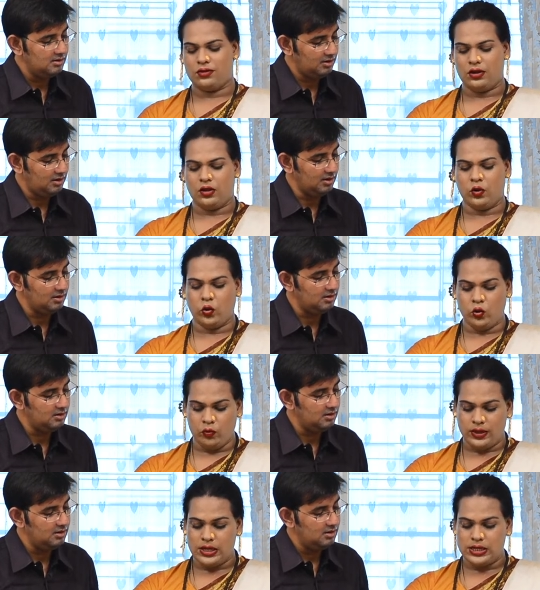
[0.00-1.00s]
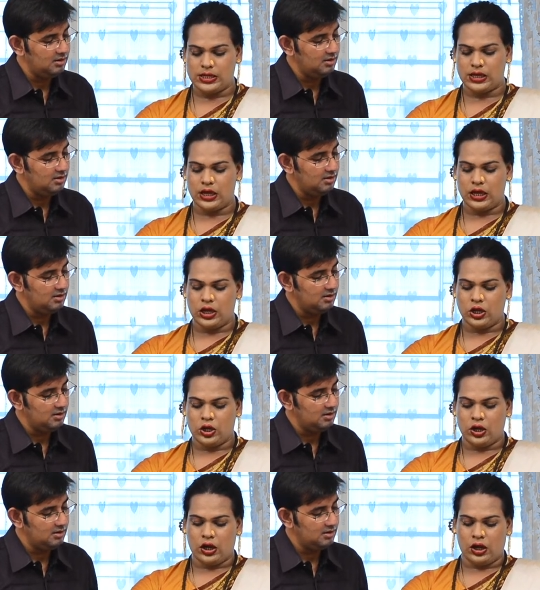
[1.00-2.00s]
Speaker 1: Okay. Guru means
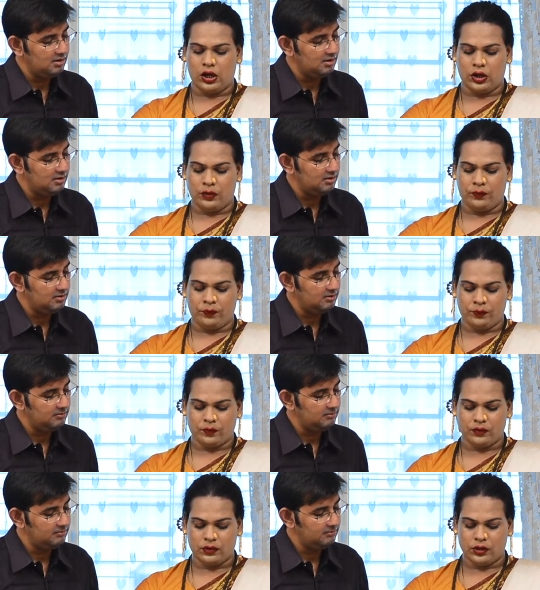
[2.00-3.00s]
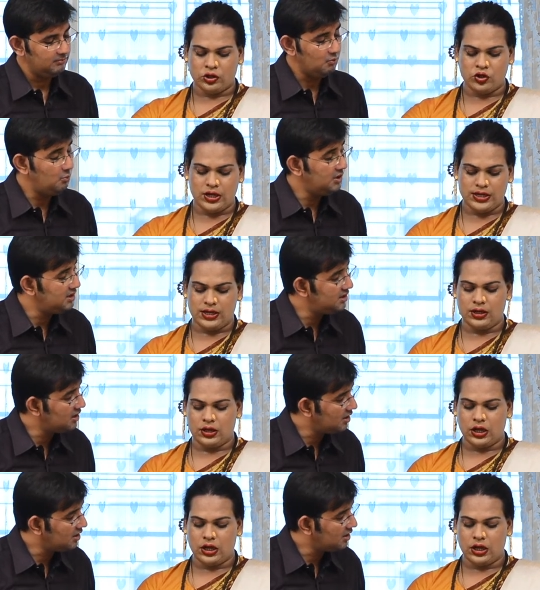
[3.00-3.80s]
um, within the